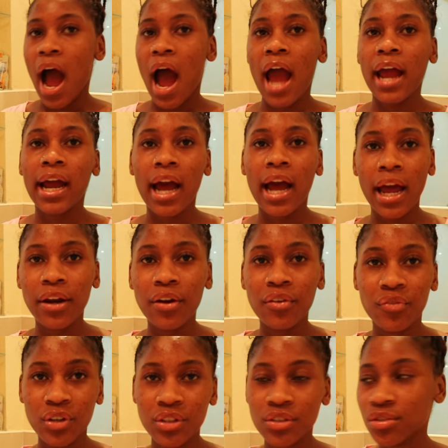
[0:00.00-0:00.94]
i kind
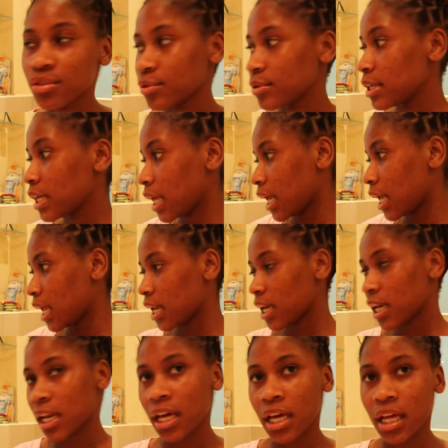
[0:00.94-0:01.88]
of want to do it
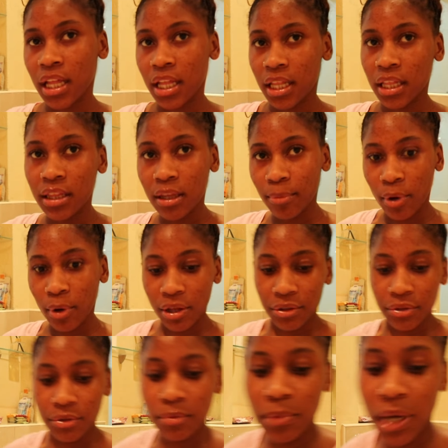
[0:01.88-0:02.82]
in the
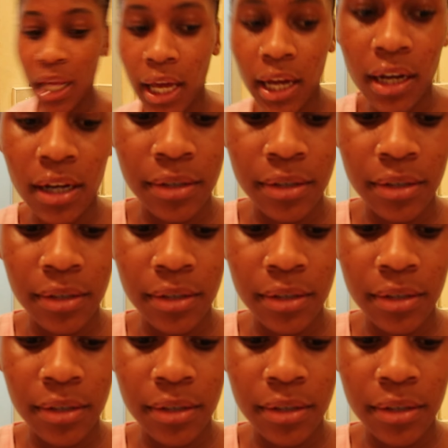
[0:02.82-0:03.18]
bathroom like